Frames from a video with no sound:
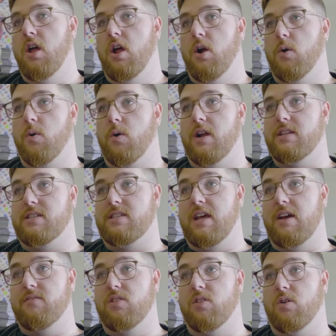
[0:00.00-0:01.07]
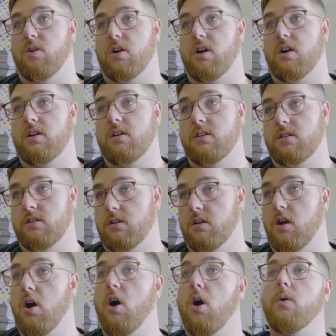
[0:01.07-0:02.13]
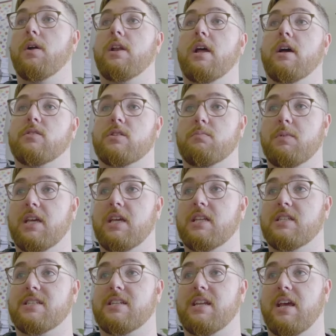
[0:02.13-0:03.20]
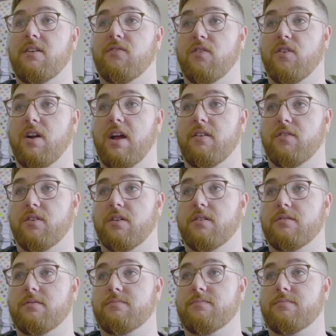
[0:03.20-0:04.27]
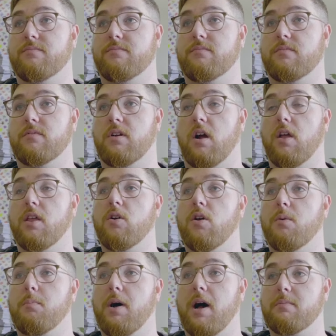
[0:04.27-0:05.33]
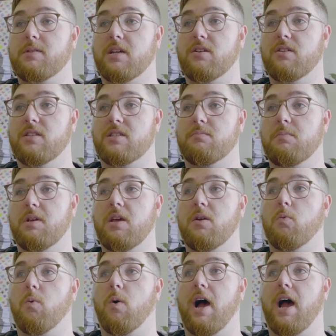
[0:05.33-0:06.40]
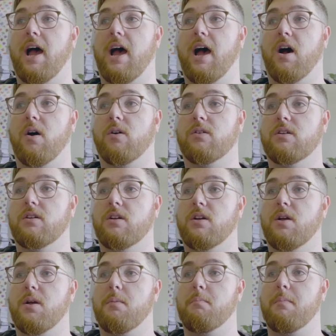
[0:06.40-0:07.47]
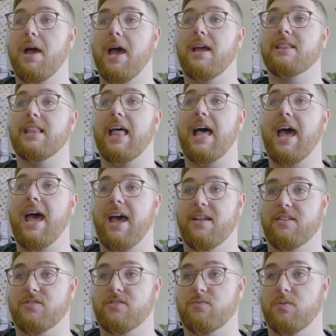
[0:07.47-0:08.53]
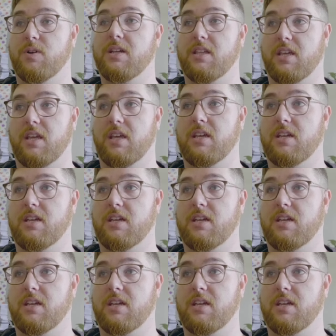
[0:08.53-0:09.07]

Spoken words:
We're at 7 lore. Oh, and now Smee can stay forever. Are they going to Popsicle the Smee? Wow. Mad Lads, really.